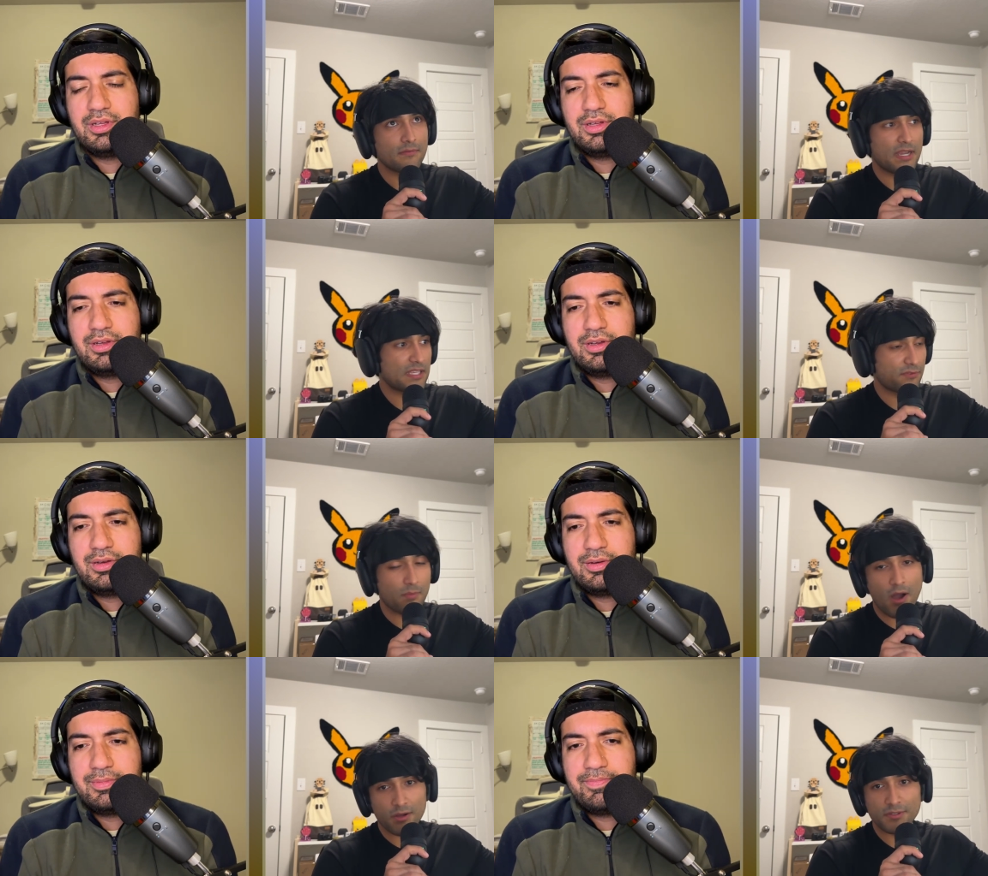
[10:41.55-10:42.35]
Speaker 1: I guess,
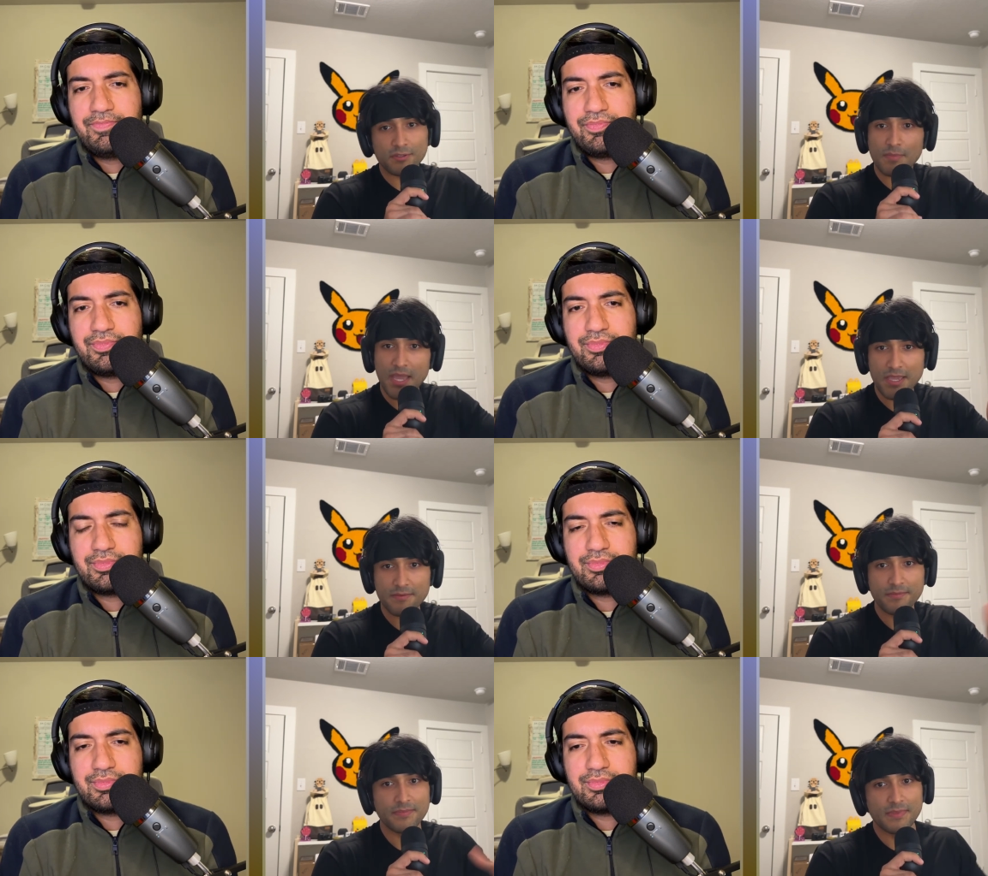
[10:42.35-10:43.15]
from August to
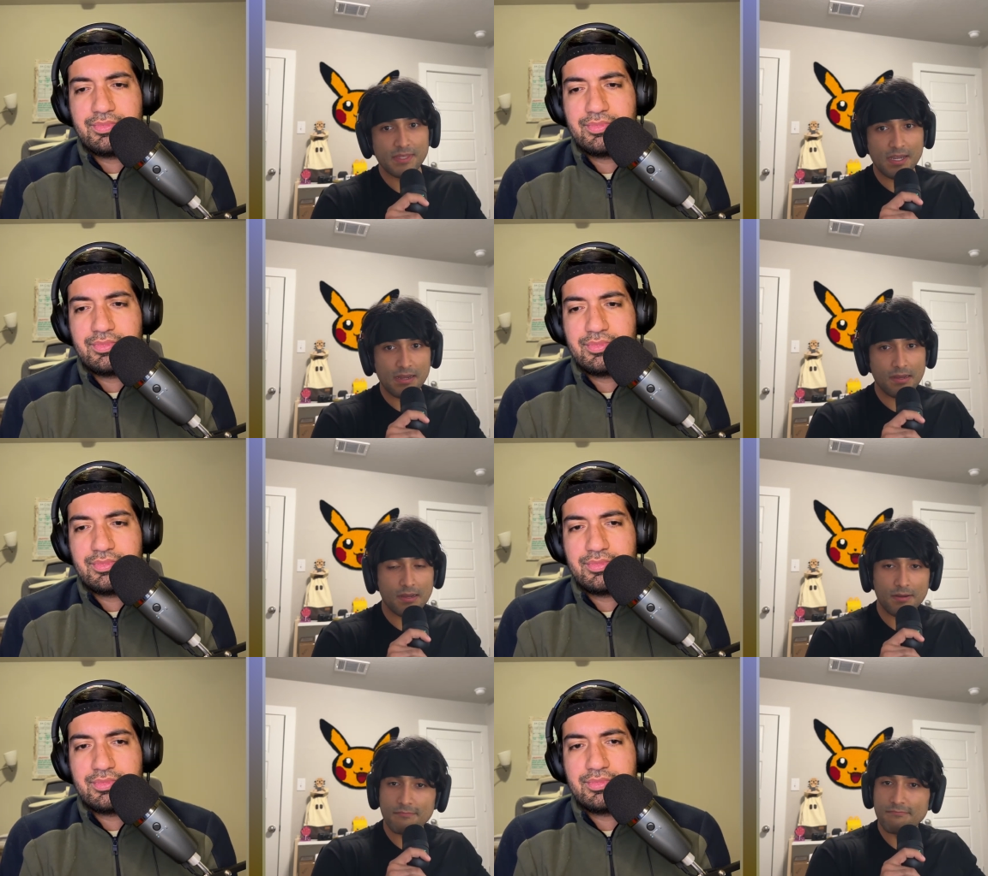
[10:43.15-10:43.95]
May,
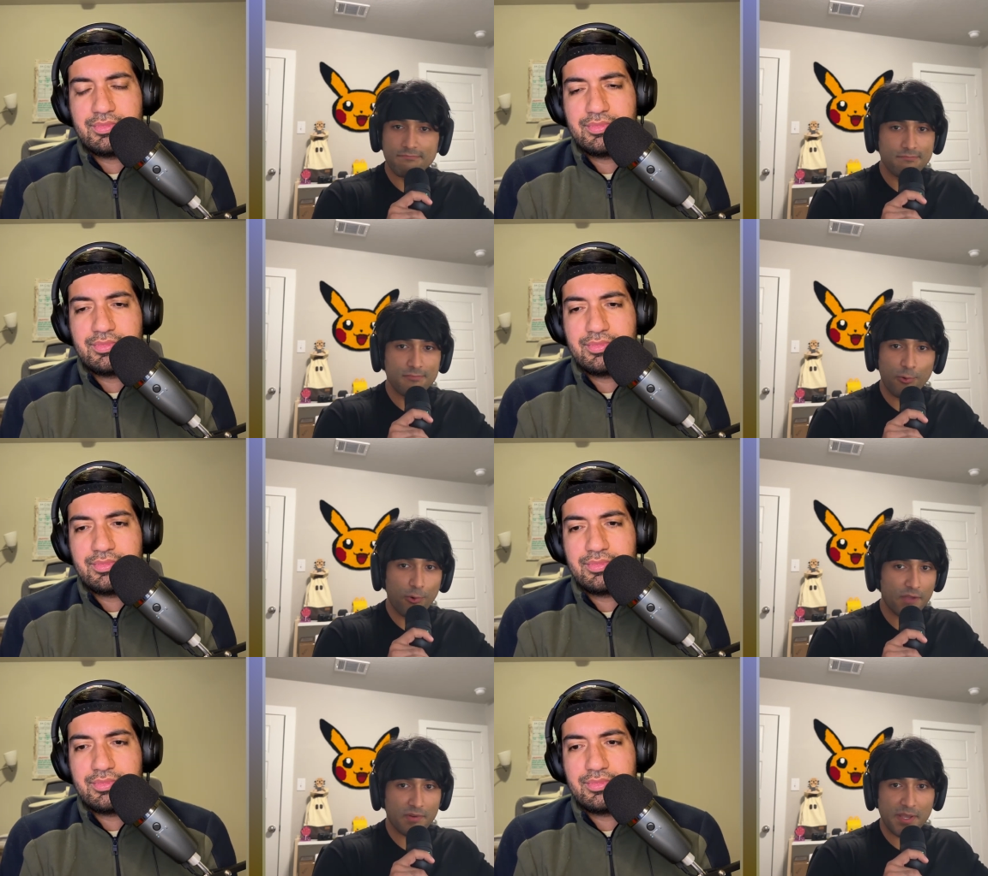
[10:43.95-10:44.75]
uh,
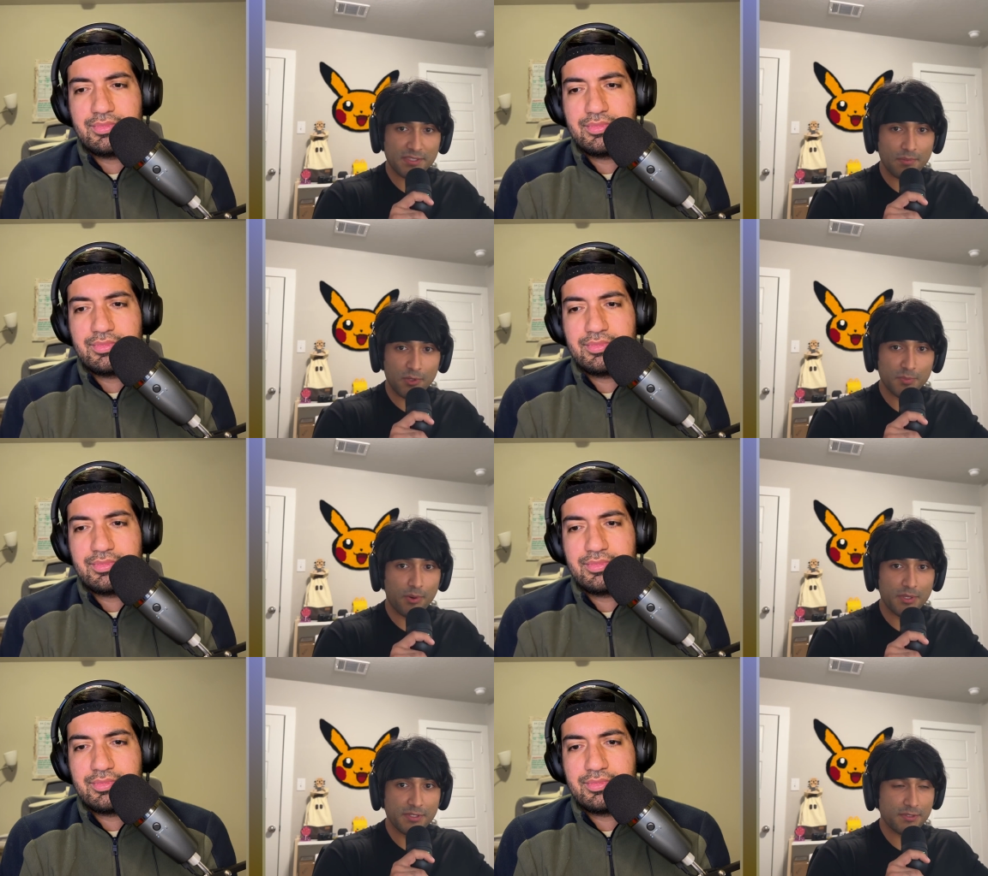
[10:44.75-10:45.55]
whoever makes the most
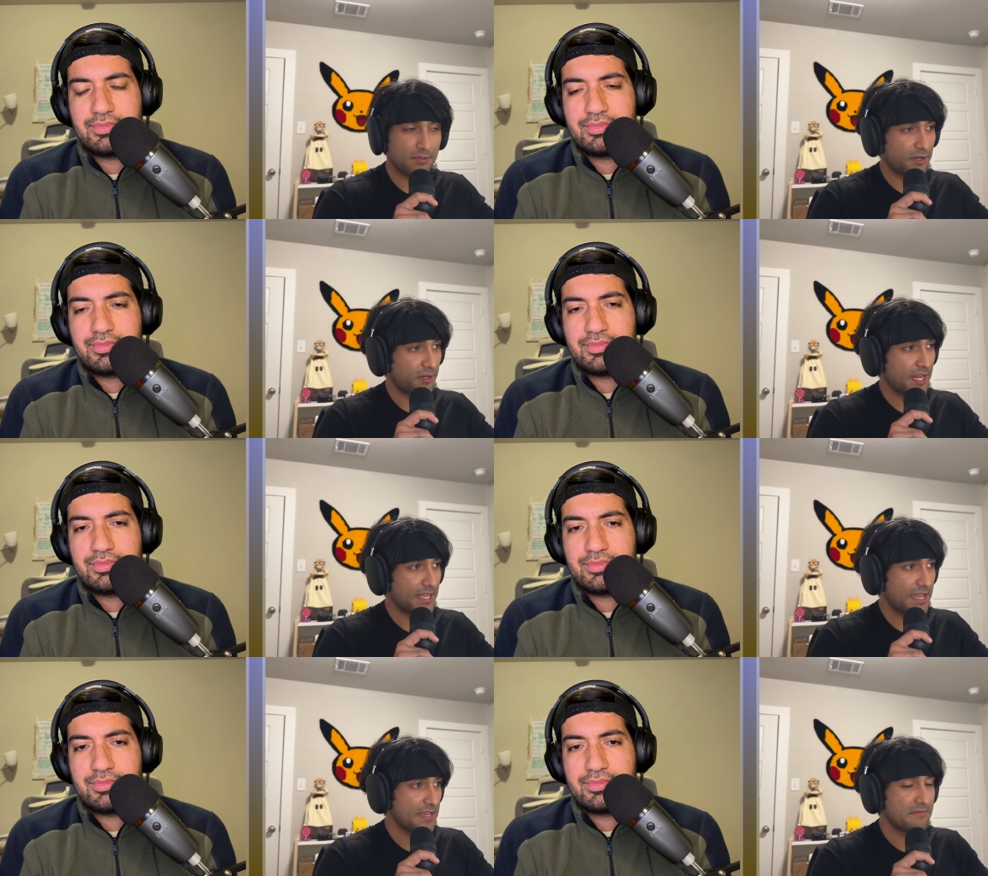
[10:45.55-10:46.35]
points, they're gonna
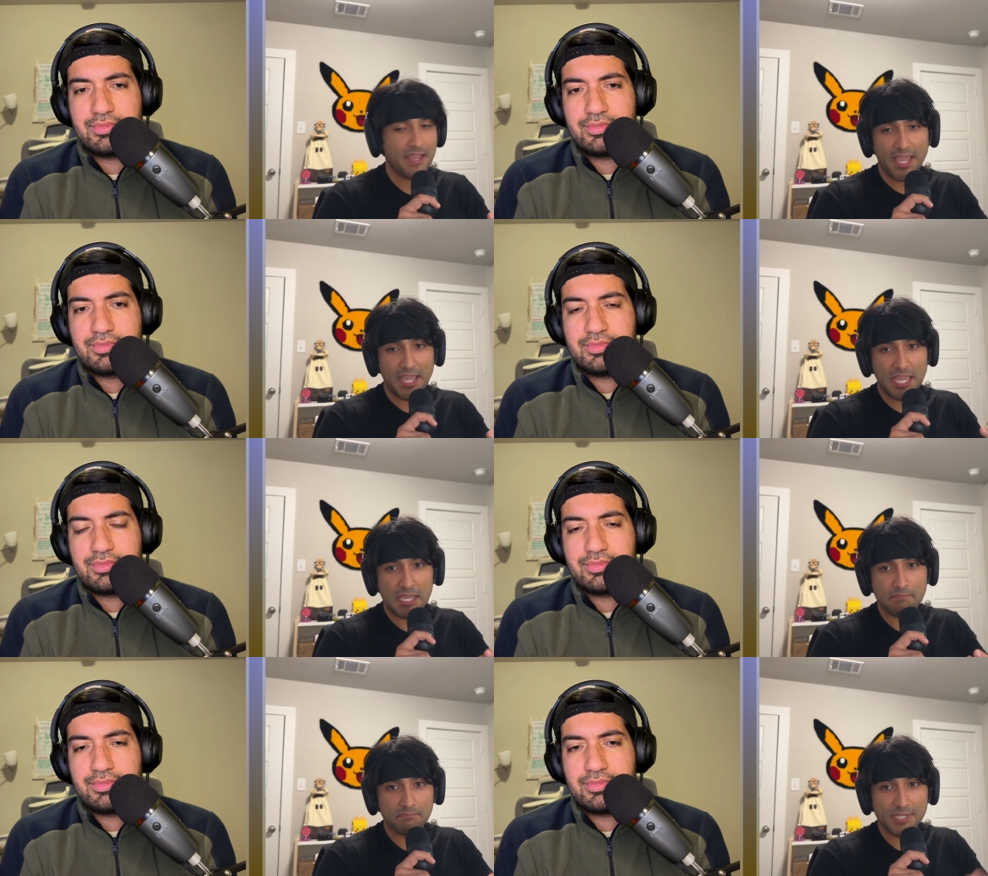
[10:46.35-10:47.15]
get
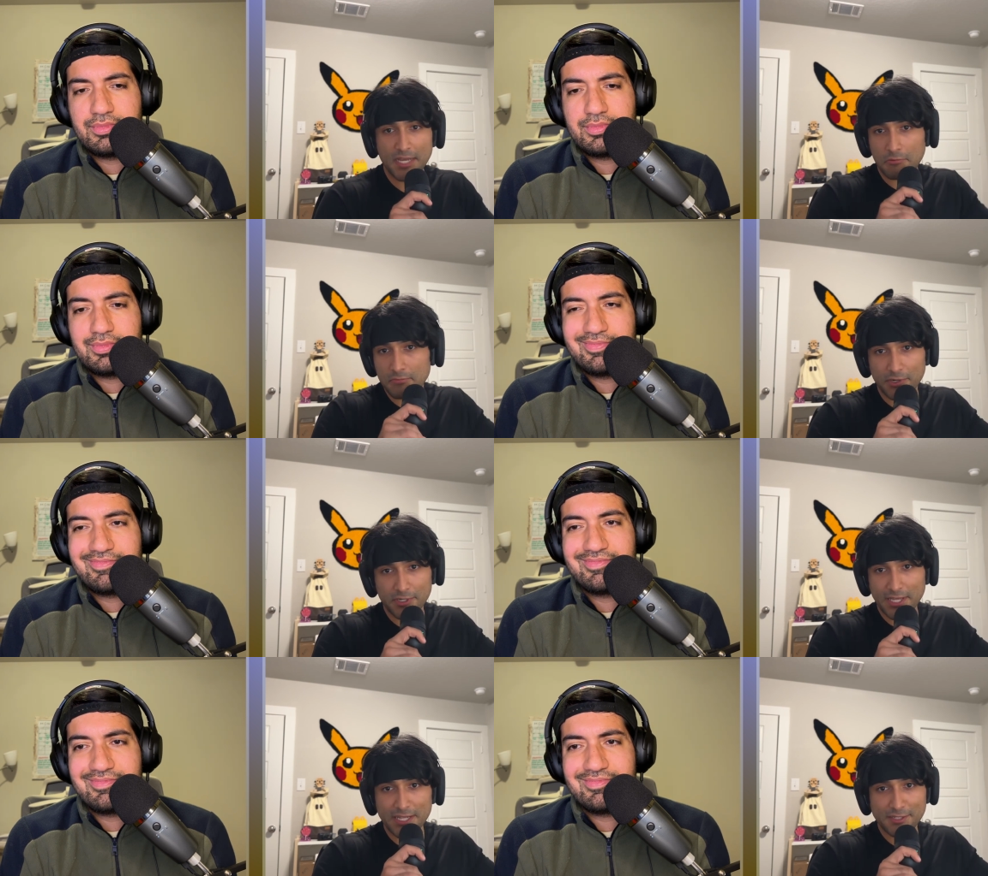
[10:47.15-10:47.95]
a title. They're
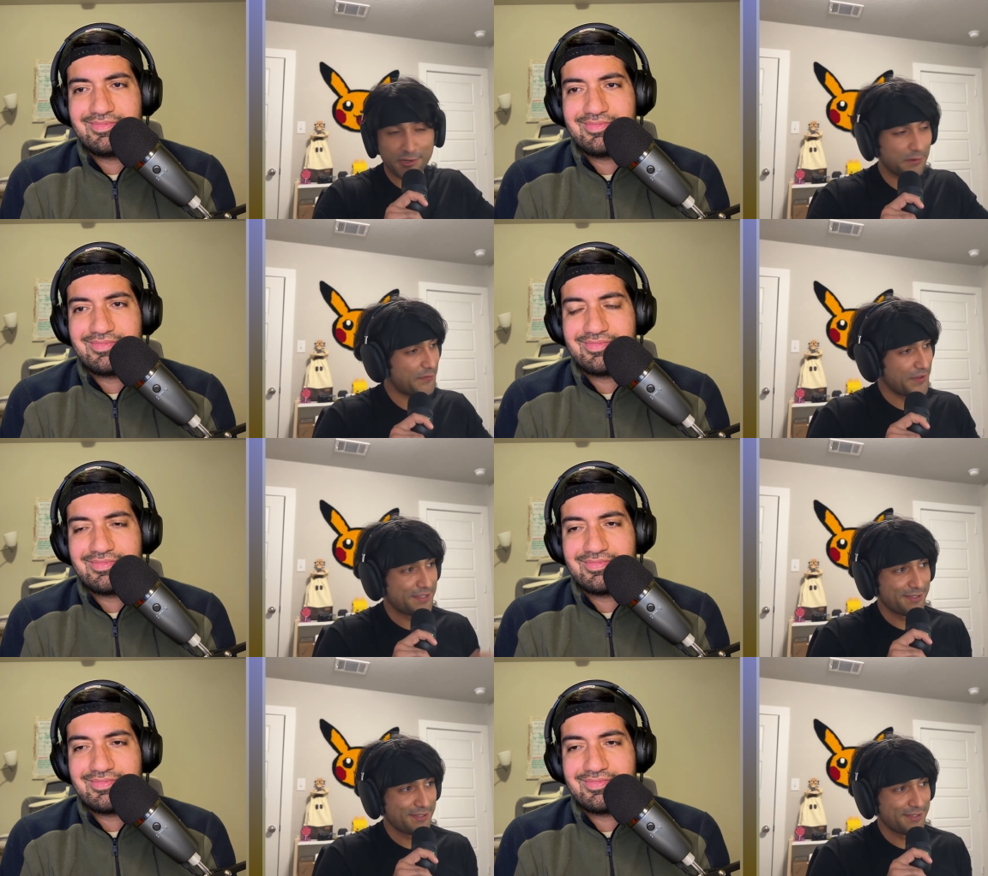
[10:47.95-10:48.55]
gonna get a trophy.